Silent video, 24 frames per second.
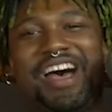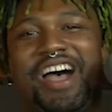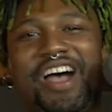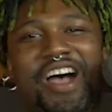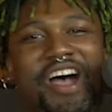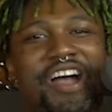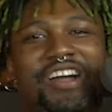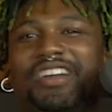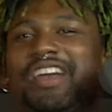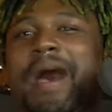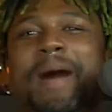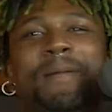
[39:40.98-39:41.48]

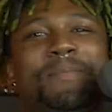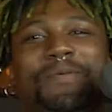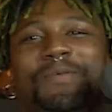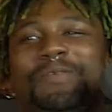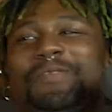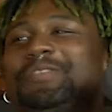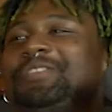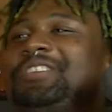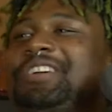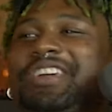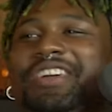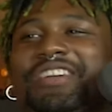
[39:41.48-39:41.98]
a
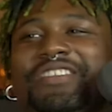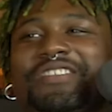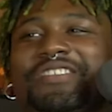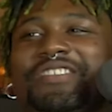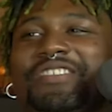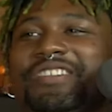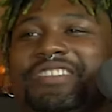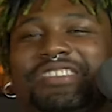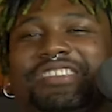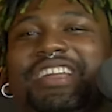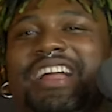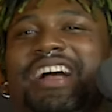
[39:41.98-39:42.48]
couple
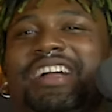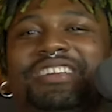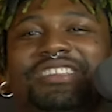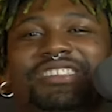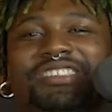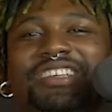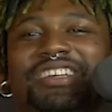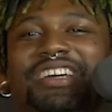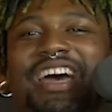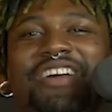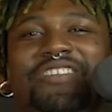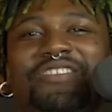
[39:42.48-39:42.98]
years, and I
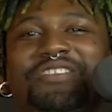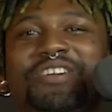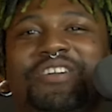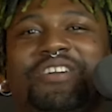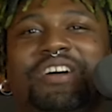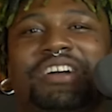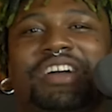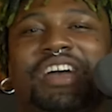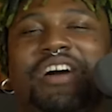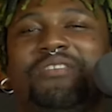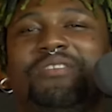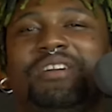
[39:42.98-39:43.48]
just like I don't know,
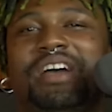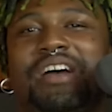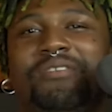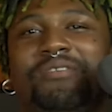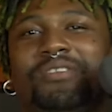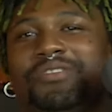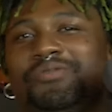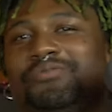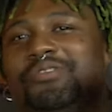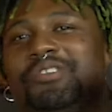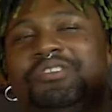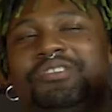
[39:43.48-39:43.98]
like I
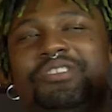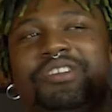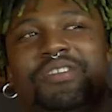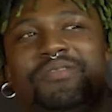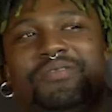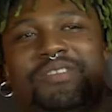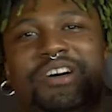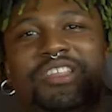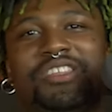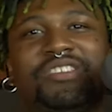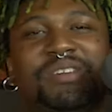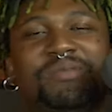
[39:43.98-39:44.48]
always wonder
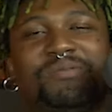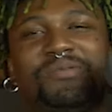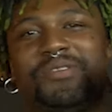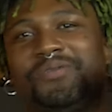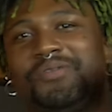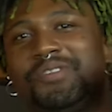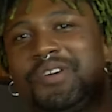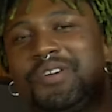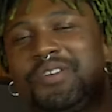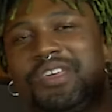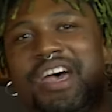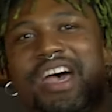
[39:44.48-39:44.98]
if other people
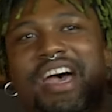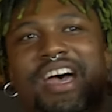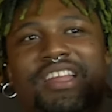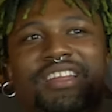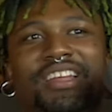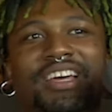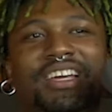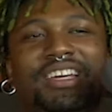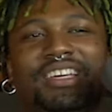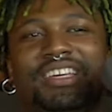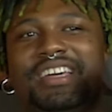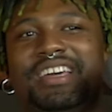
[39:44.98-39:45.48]
feel that,
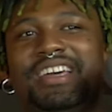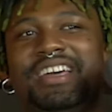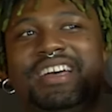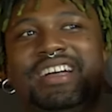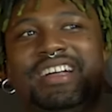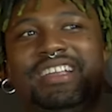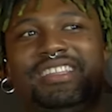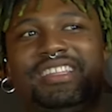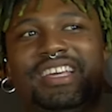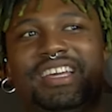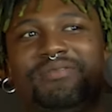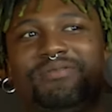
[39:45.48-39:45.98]
like
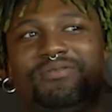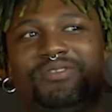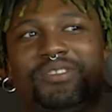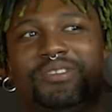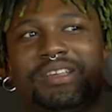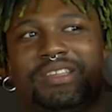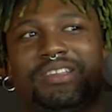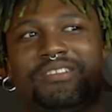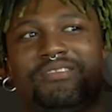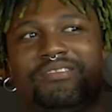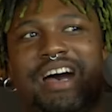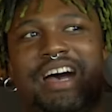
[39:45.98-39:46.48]
they feel
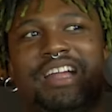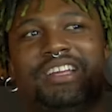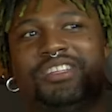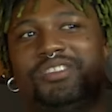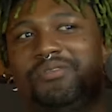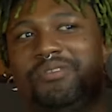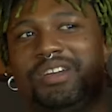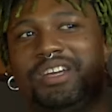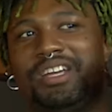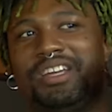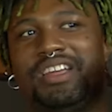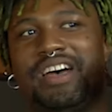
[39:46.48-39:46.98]
like they're not
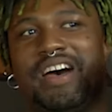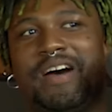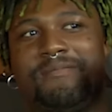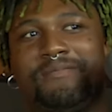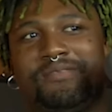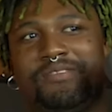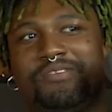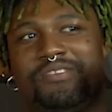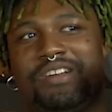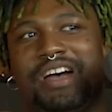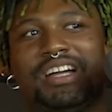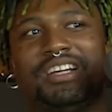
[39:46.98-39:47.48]
doing enough,
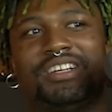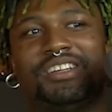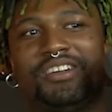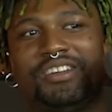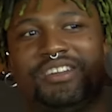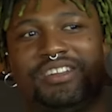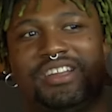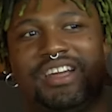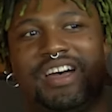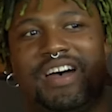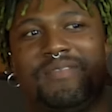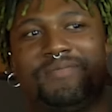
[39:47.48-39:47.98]
or they're not good
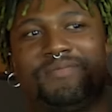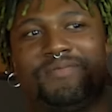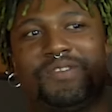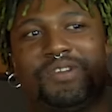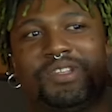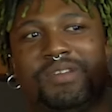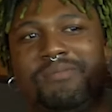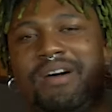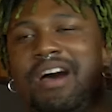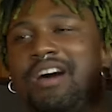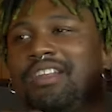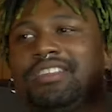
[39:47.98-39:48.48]
enough for
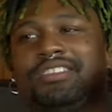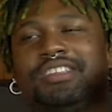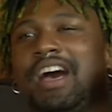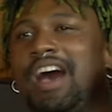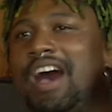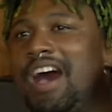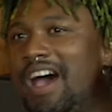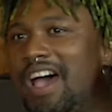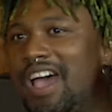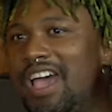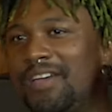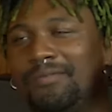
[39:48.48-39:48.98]
the amount of
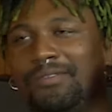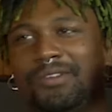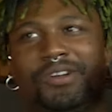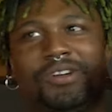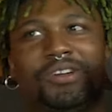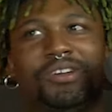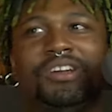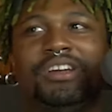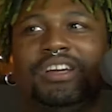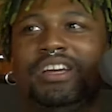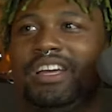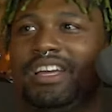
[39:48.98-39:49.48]
time,
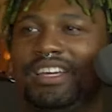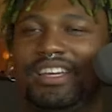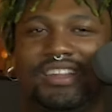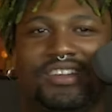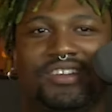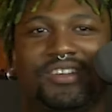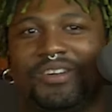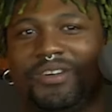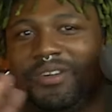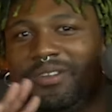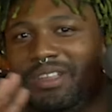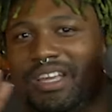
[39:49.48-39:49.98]
or
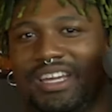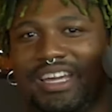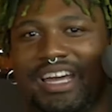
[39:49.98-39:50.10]
like